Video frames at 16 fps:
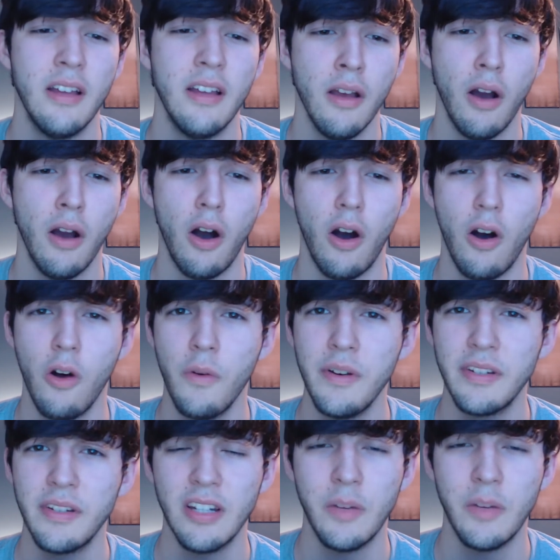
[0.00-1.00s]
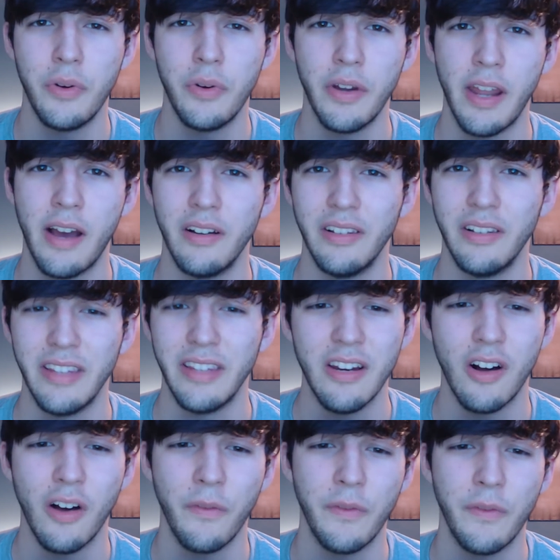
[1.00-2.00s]
always going to put out elite
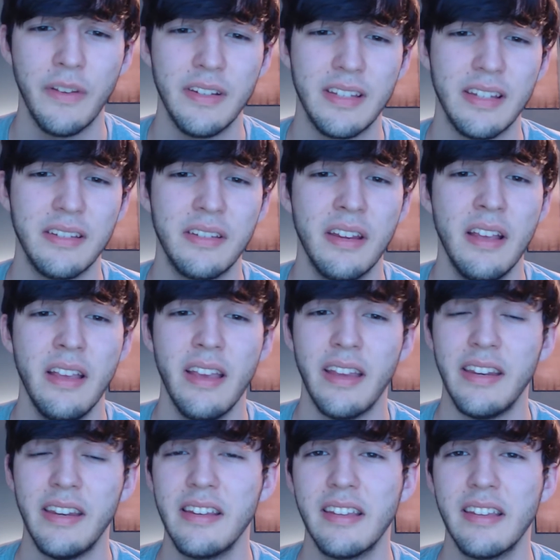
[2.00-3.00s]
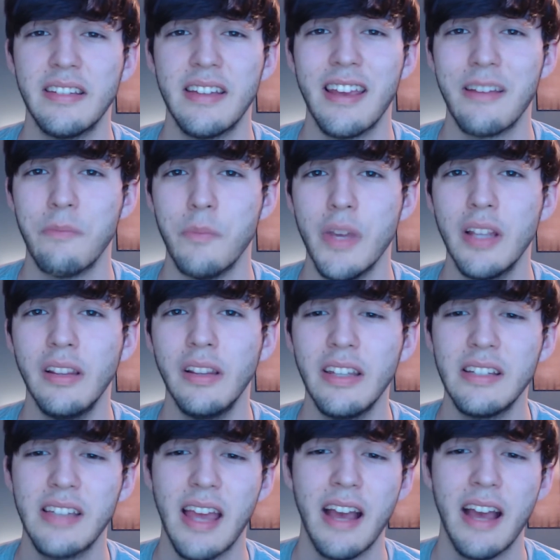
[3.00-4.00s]
offenses and he can take middling
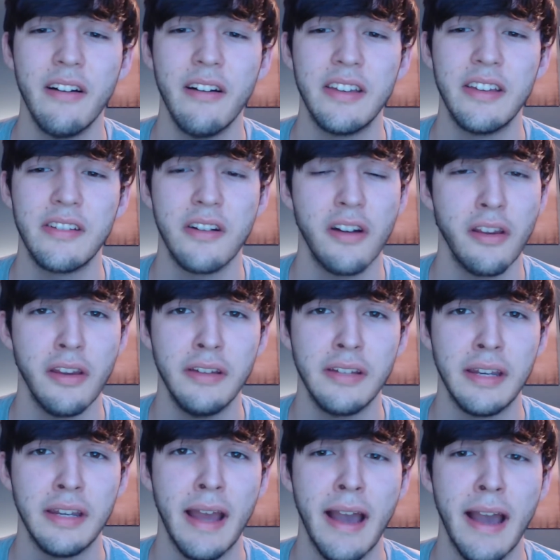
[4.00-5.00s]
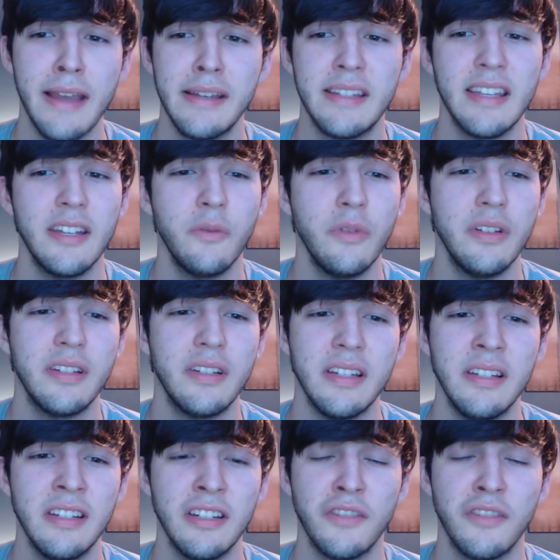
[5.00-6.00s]
talent and turn it into 9-10 win
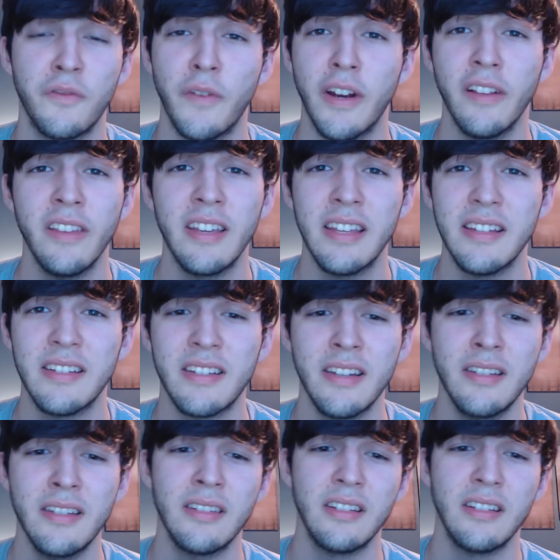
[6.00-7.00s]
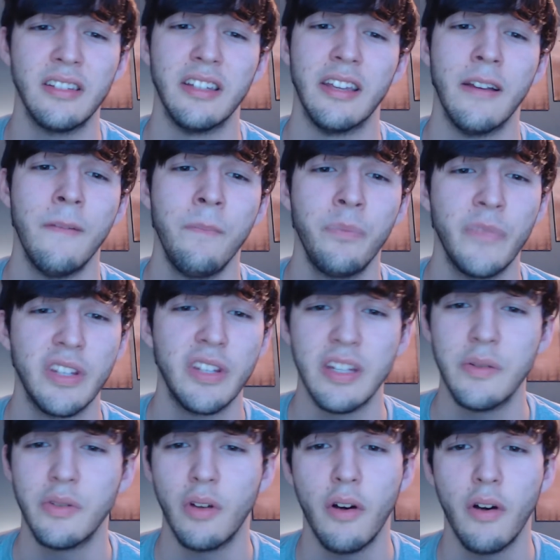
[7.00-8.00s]
seasons fairly consistently? His
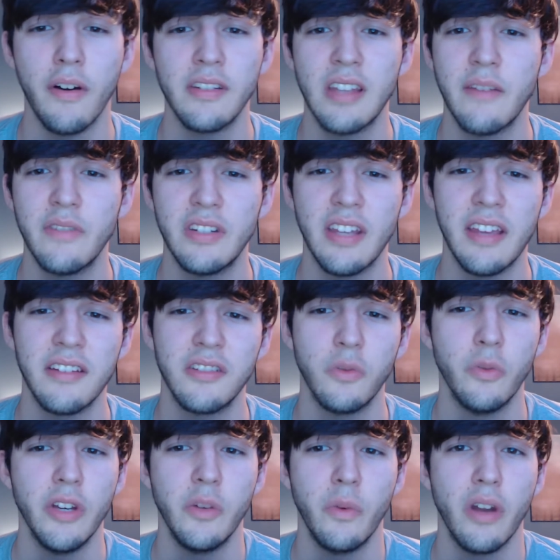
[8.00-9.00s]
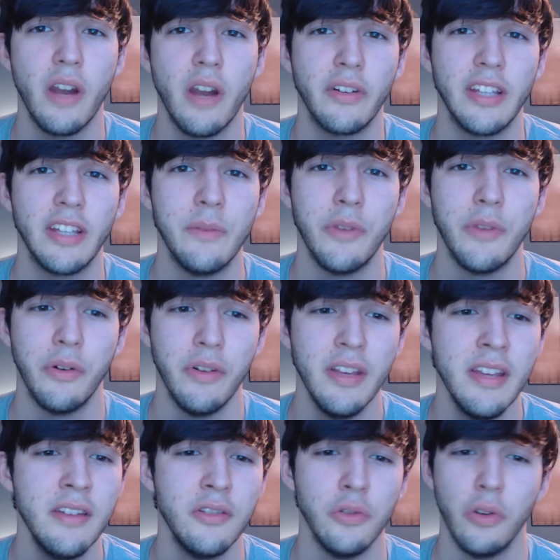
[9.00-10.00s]
teams will always have a chance to win whatever game they're
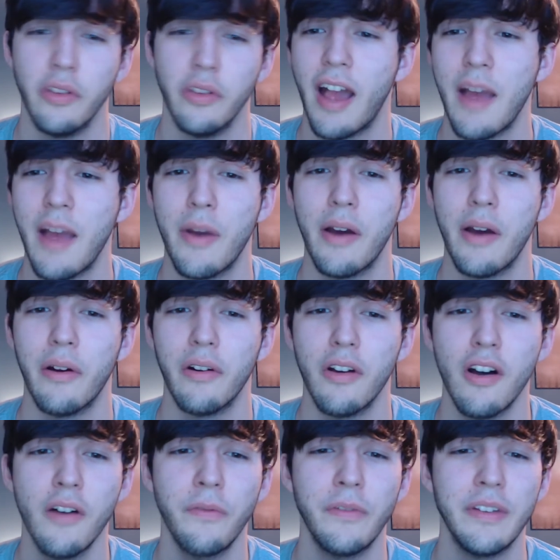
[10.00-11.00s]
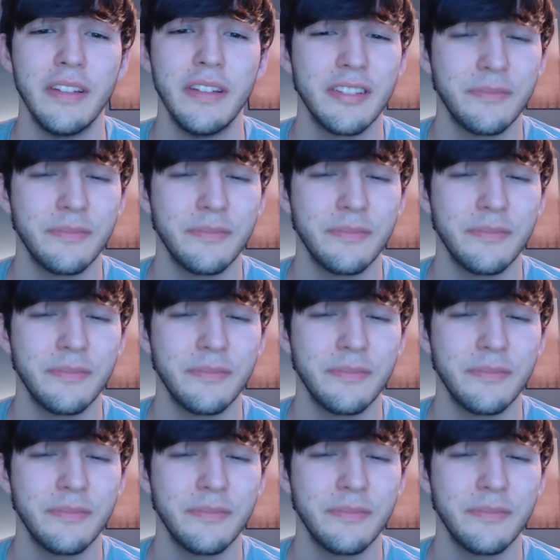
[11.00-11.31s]
in due to the high-powered offense.